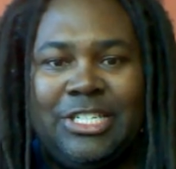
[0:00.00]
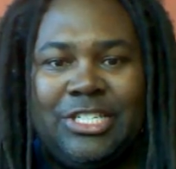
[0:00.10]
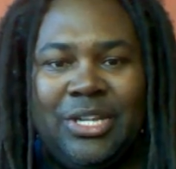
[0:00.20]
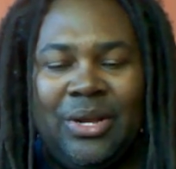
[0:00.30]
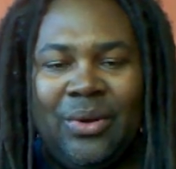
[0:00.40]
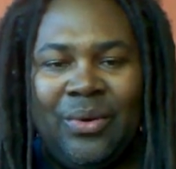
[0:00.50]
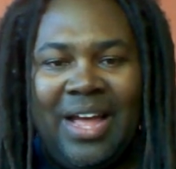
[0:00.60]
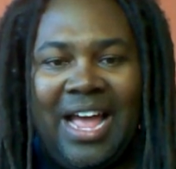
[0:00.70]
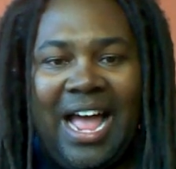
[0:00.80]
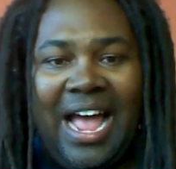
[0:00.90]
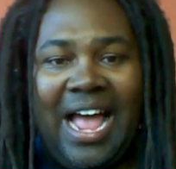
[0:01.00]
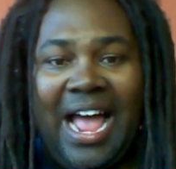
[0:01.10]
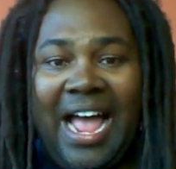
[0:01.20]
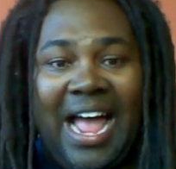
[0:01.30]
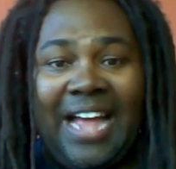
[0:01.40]
So
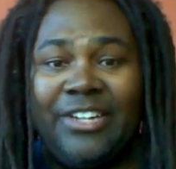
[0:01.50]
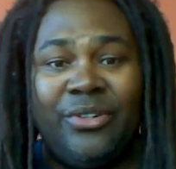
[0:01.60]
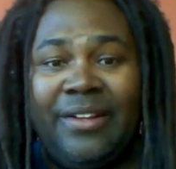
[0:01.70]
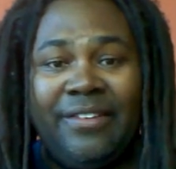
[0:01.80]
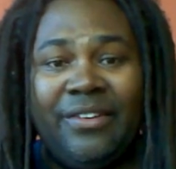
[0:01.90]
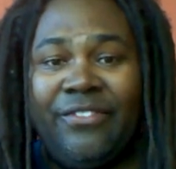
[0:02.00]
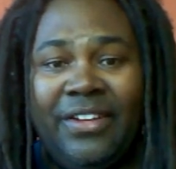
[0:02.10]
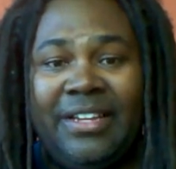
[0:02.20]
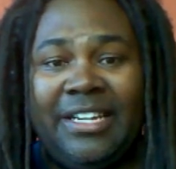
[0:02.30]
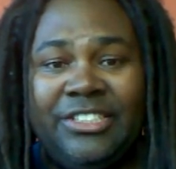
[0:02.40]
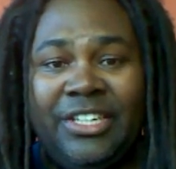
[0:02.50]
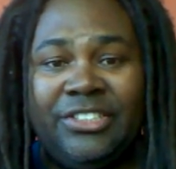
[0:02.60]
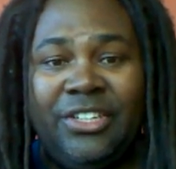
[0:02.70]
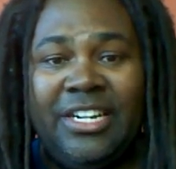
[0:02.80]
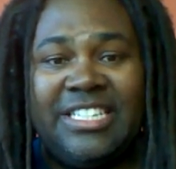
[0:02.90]
I truly feel that
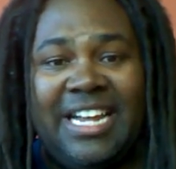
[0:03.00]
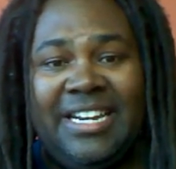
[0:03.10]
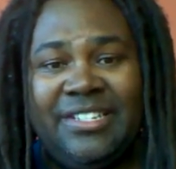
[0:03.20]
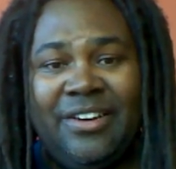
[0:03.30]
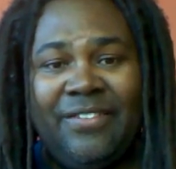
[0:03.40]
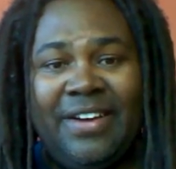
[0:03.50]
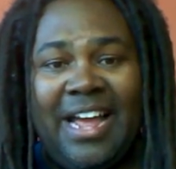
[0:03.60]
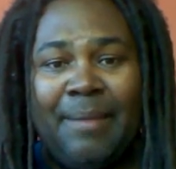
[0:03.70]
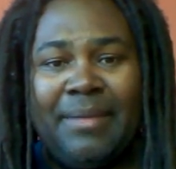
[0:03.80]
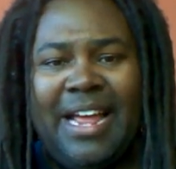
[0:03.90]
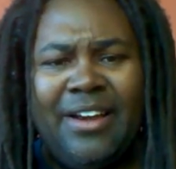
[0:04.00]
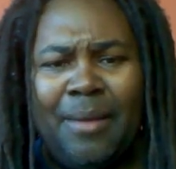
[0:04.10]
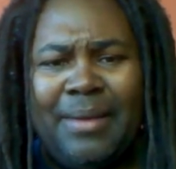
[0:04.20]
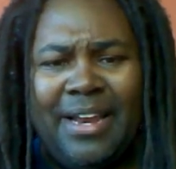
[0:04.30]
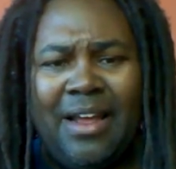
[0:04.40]
Chael Sonnen does not deserve it. Now, I
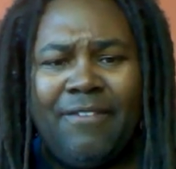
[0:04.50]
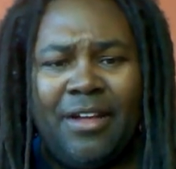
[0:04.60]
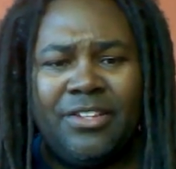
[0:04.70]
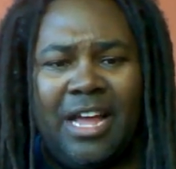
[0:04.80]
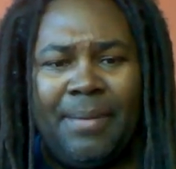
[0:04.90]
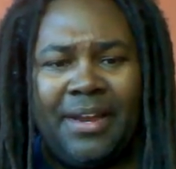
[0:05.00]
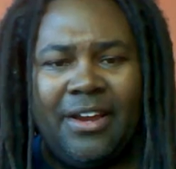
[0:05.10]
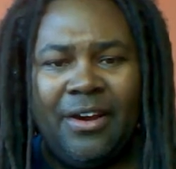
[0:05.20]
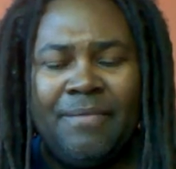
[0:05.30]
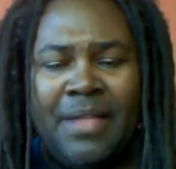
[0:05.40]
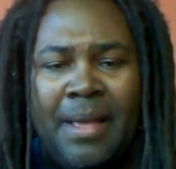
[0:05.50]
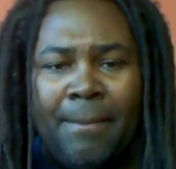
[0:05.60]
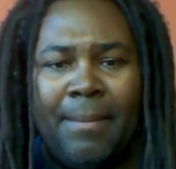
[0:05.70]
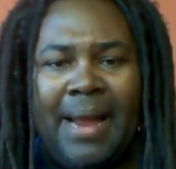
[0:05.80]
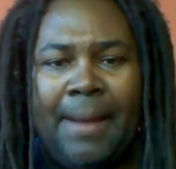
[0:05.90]
know I'm getting off on topic here,
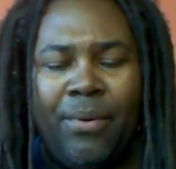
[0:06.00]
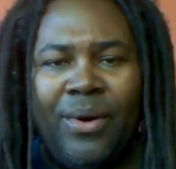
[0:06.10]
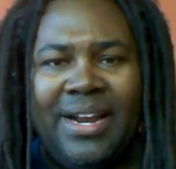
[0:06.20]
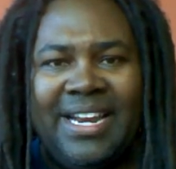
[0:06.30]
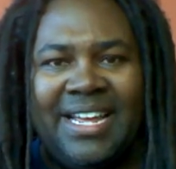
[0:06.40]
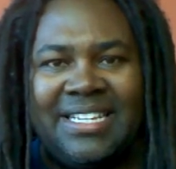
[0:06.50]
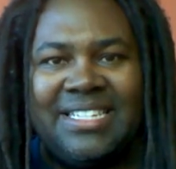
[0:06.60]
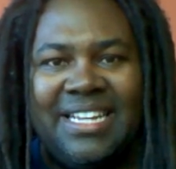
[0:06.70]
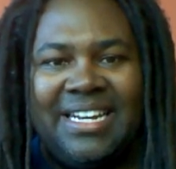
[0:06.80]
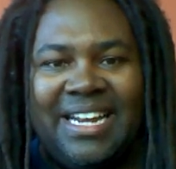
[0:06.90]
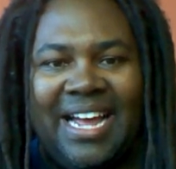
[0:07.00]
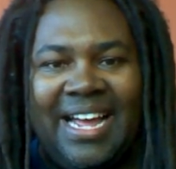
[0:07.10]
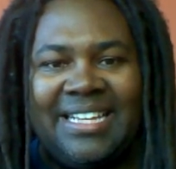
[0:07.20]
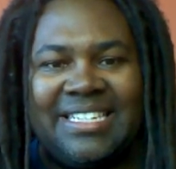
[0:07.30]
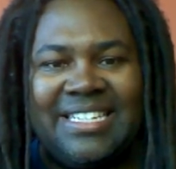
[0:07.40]
But my point is,
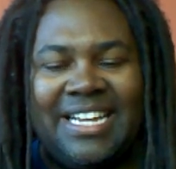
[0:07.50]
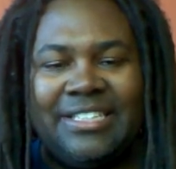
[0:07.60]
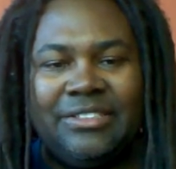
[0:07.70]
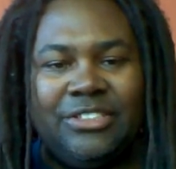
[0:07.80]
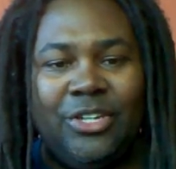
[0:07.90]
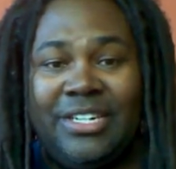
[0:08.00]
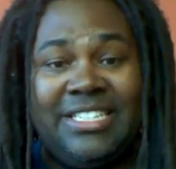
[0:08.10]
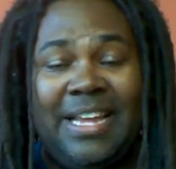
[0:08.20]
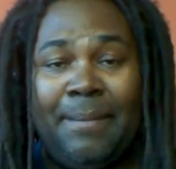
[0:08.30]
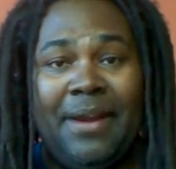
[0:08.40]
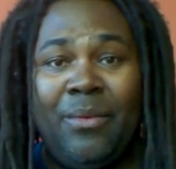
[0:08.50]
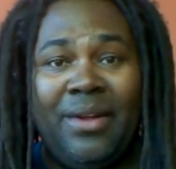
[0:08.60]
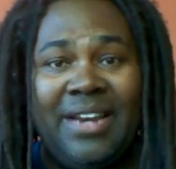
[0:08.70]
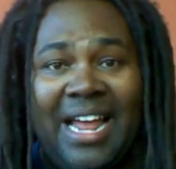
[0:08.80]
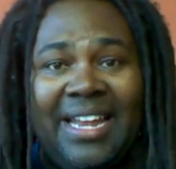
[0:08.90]
guys, is that Georges St.Pierre
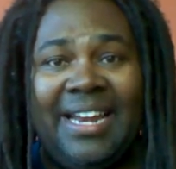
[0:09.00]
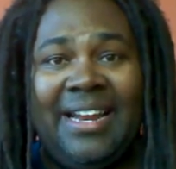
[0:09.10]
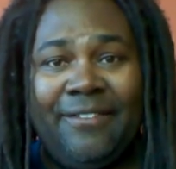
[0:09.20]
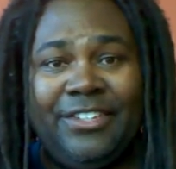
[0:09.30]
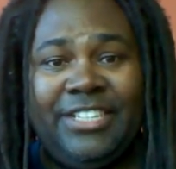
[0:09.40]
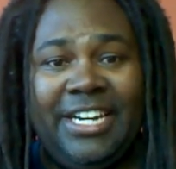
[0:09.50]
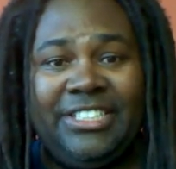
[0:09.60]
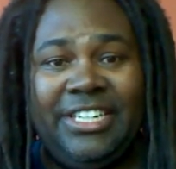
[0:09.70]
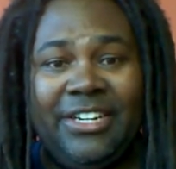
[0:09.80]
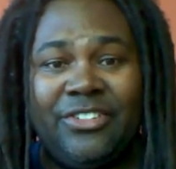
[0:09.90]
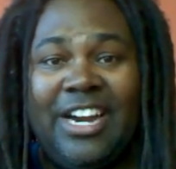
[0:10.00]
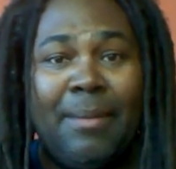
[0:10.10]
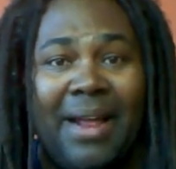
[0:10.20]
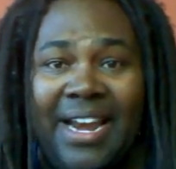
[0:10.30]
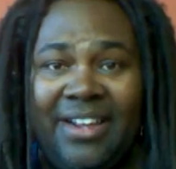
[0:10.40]
will not lay down for Jake Shields or
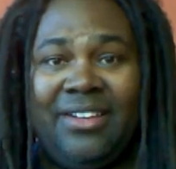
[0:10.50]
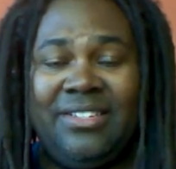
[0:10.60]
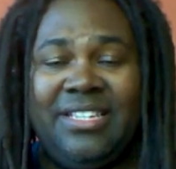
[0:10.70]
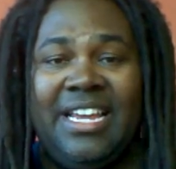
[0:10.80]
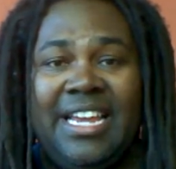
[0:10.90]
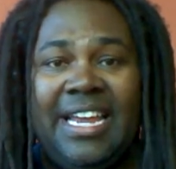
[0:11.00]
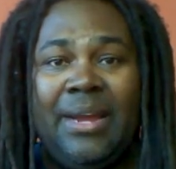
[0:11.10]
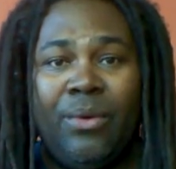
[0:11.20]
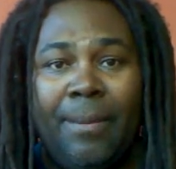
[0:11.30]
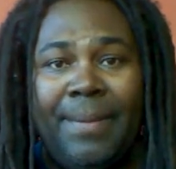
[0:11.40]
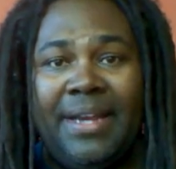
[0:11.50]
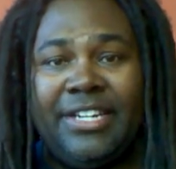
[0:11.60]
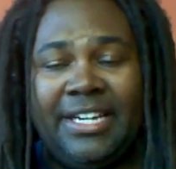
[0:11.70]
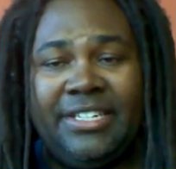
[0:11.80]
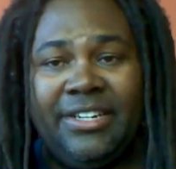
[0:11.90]
anybody else. He will beat
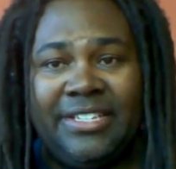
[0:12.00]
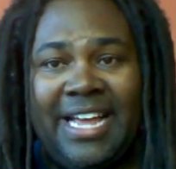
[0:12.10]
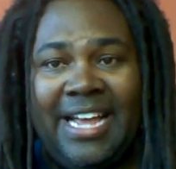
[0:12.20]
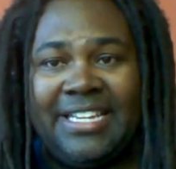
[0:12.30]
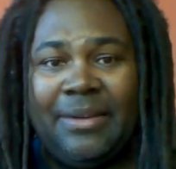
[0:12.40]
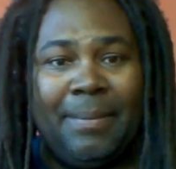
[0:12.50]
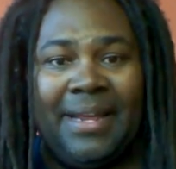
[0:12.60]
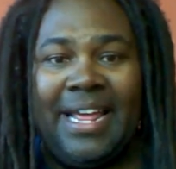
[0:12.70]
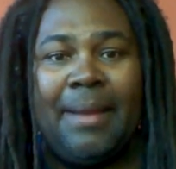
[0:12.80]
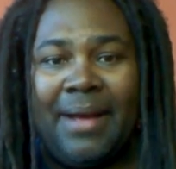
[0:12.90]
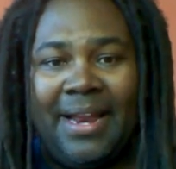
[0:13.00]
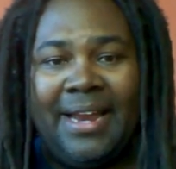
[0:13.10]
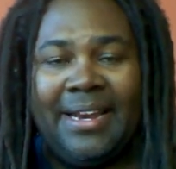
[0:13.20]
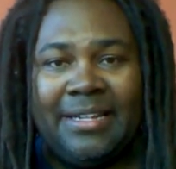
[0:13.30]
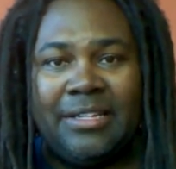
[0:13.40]
Jake Shields' ass. He will beat
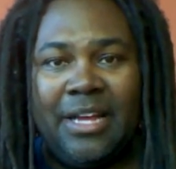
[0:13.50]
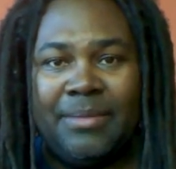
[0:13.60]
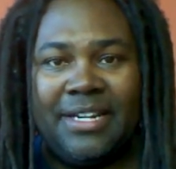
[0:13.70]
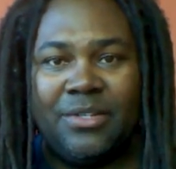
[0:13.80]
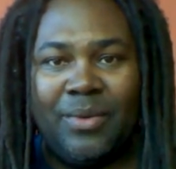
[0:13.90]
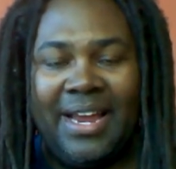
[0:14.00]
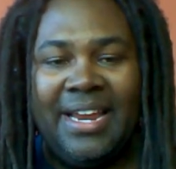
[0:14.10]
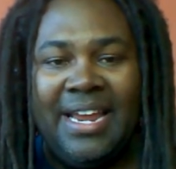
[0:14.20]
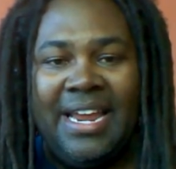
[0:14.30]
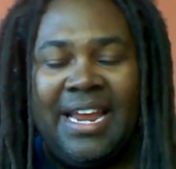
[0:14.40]
anybody that comes in his way.